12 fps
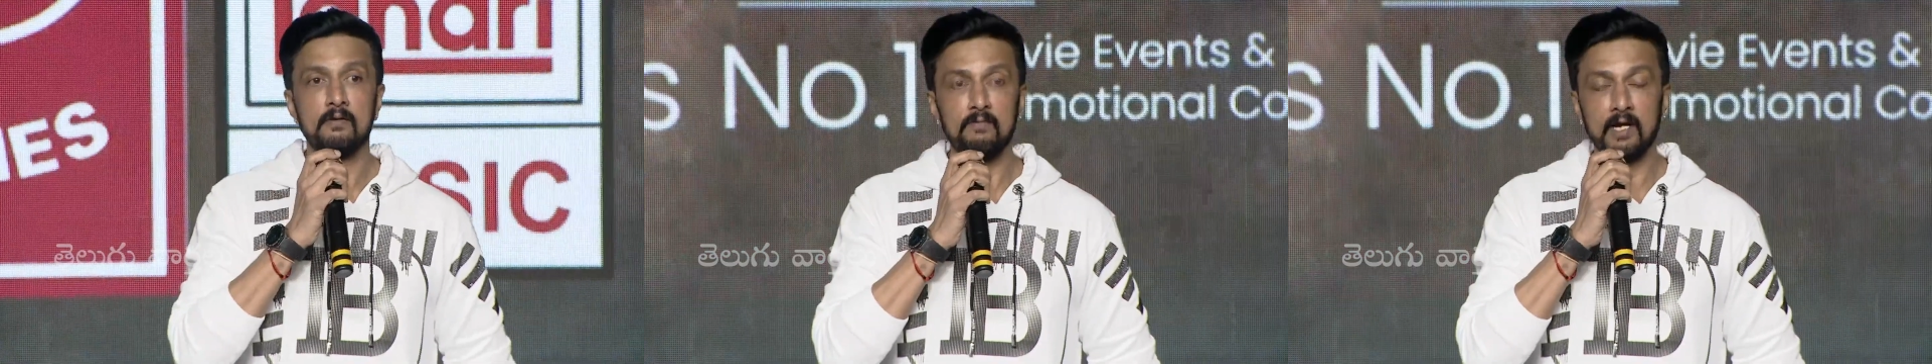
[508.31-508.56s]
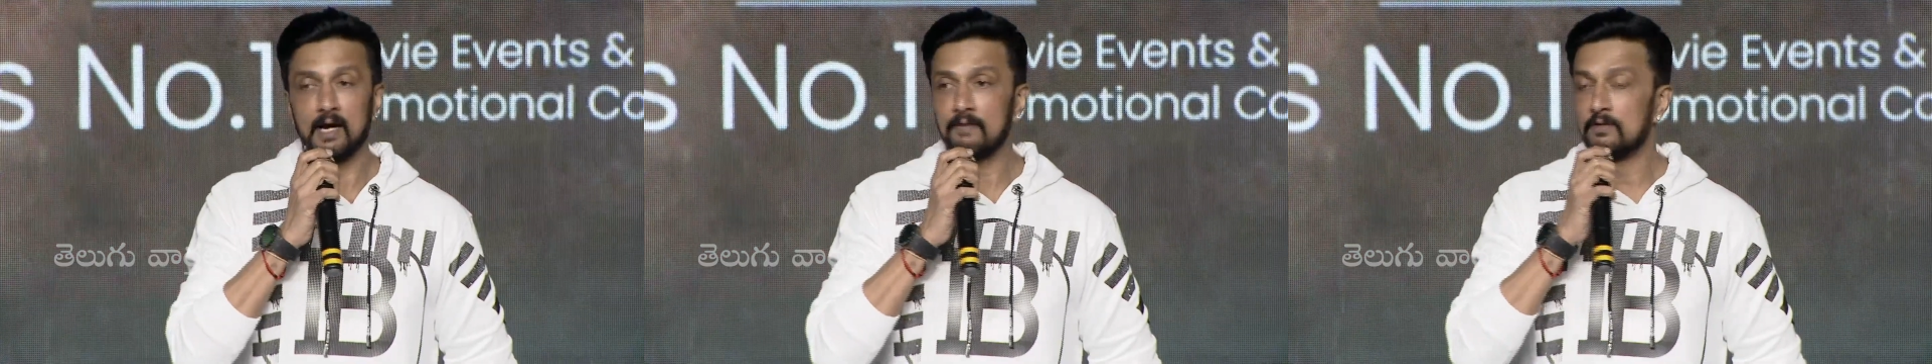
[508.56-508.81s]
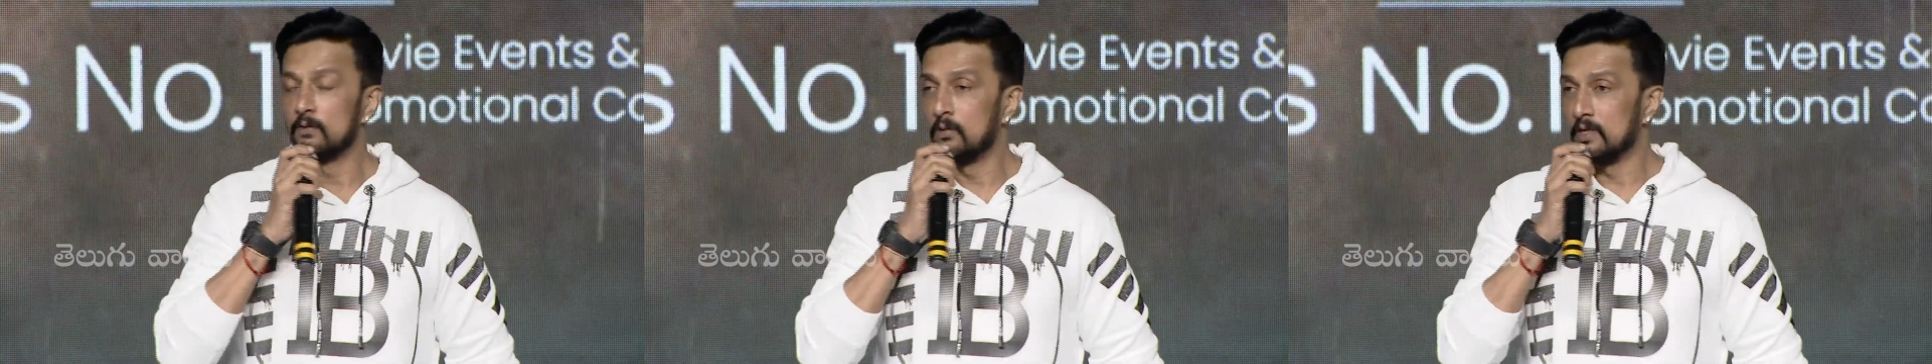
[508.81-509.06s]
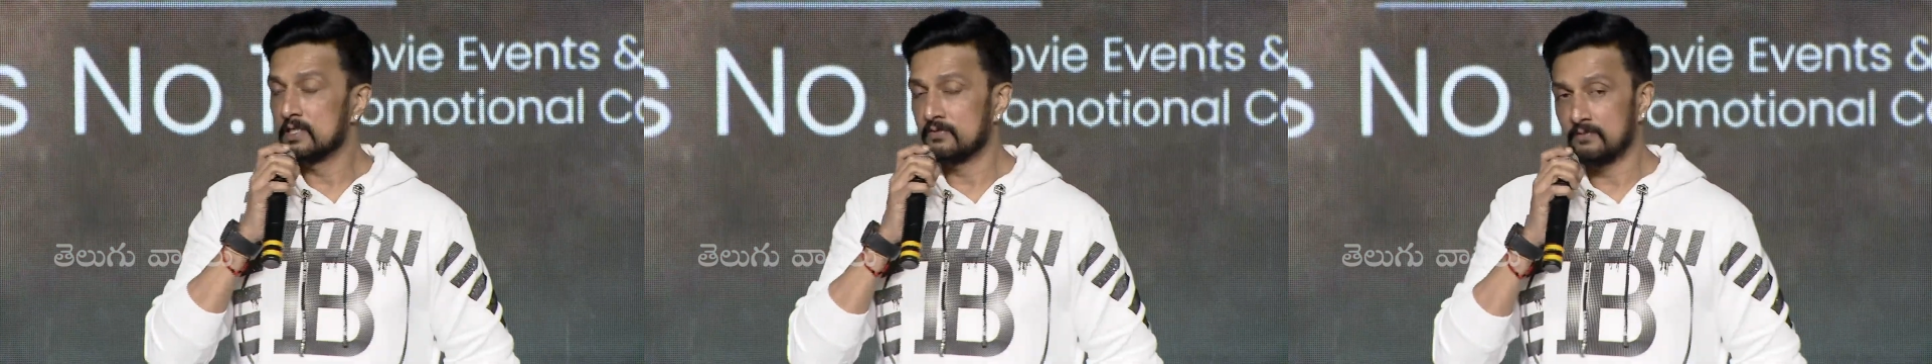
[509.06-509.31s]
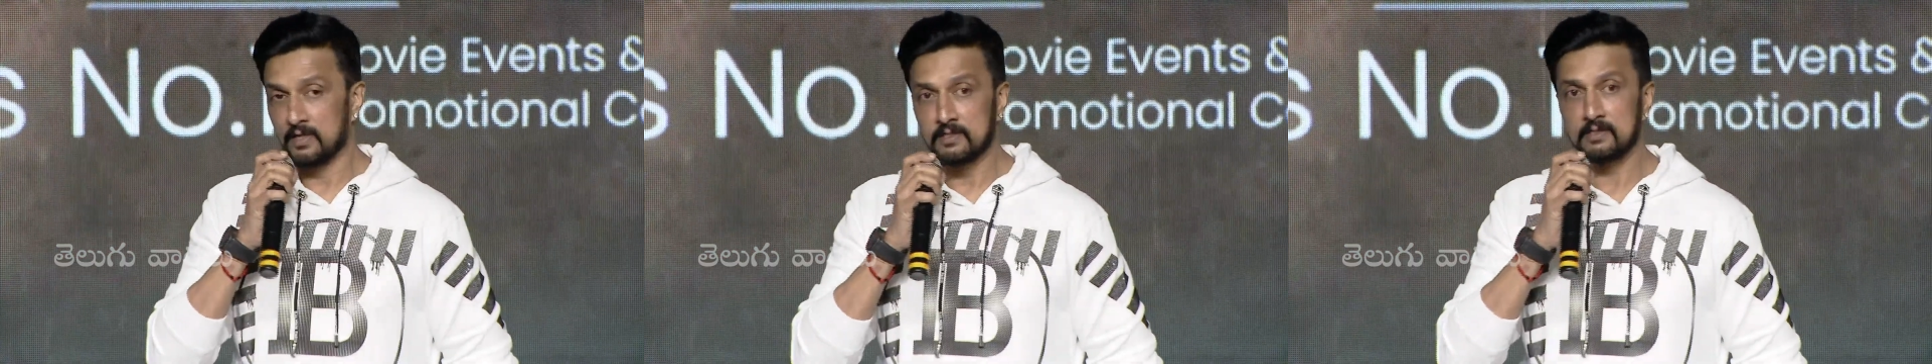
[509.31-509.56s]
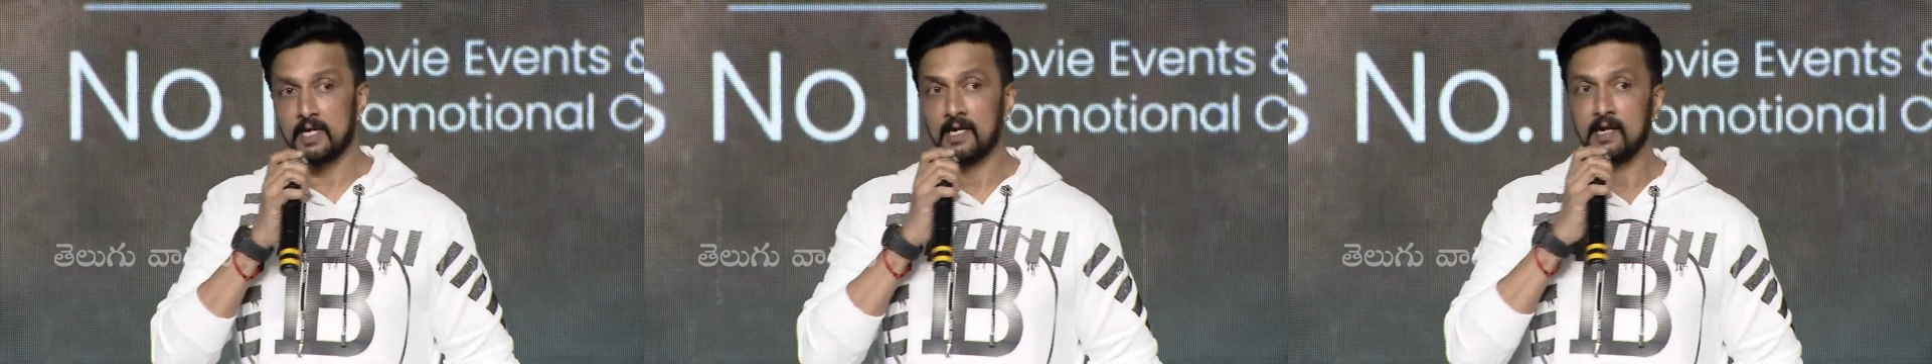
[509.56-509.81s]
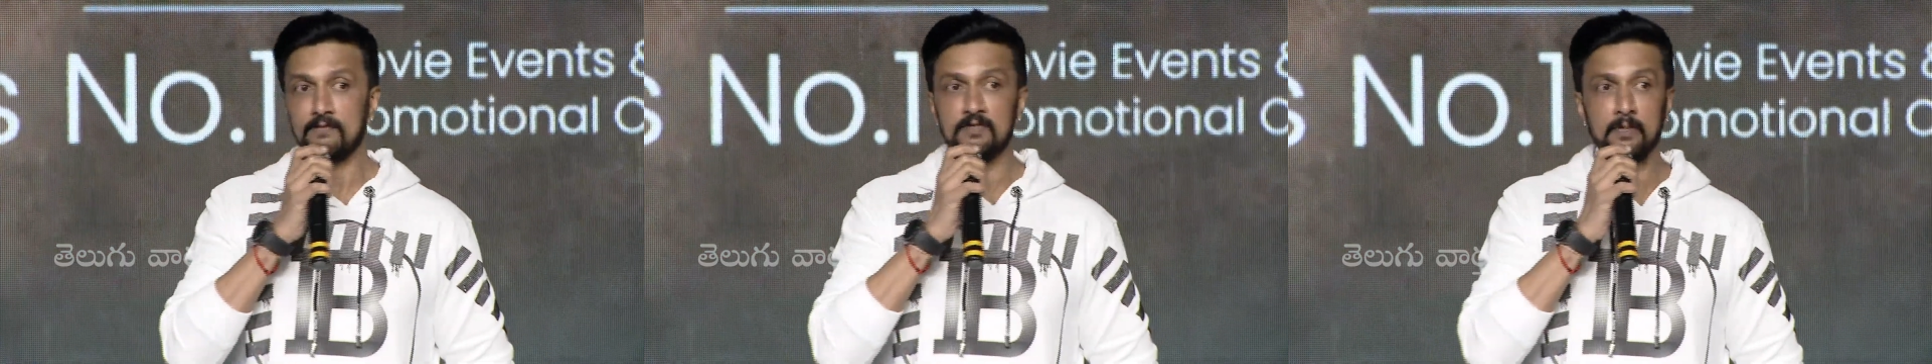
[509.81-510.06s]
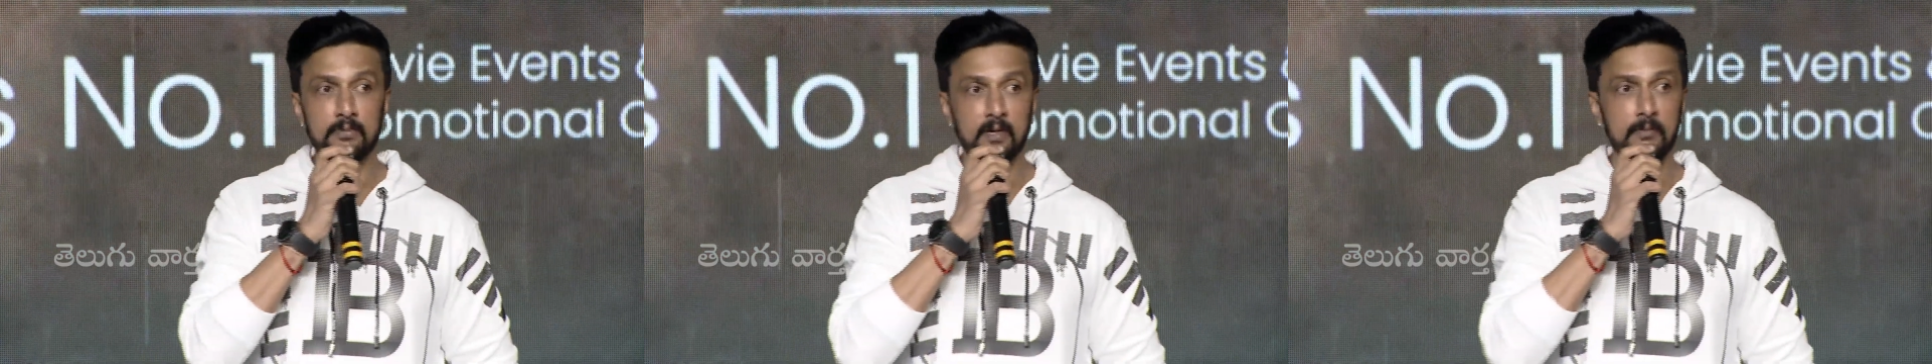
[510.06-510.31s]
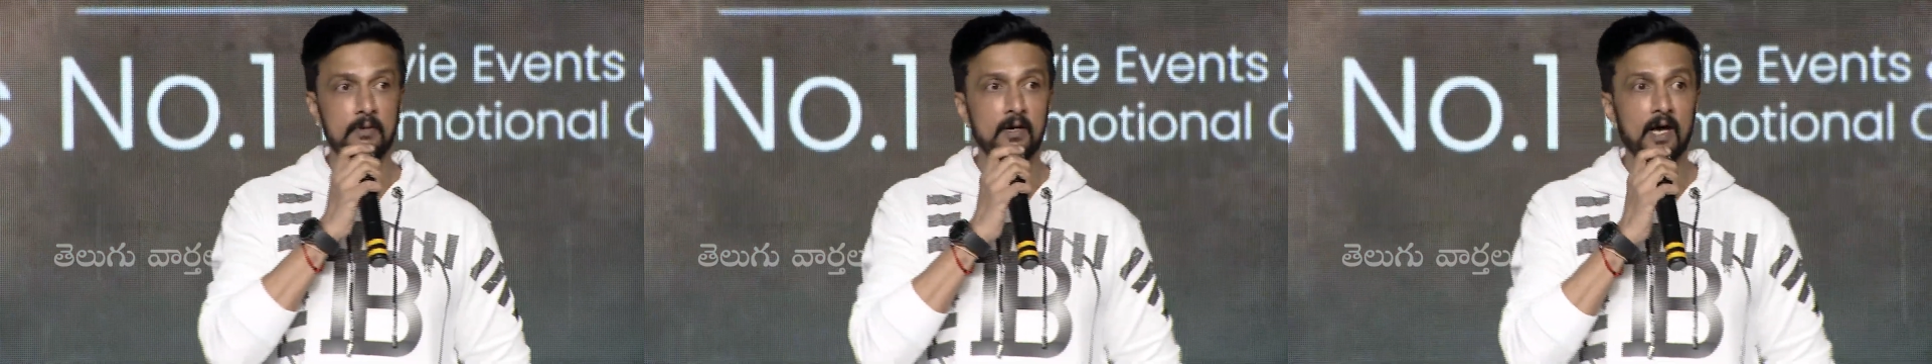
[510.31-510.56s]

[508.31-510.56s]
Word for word: we have the world's first NFT premiere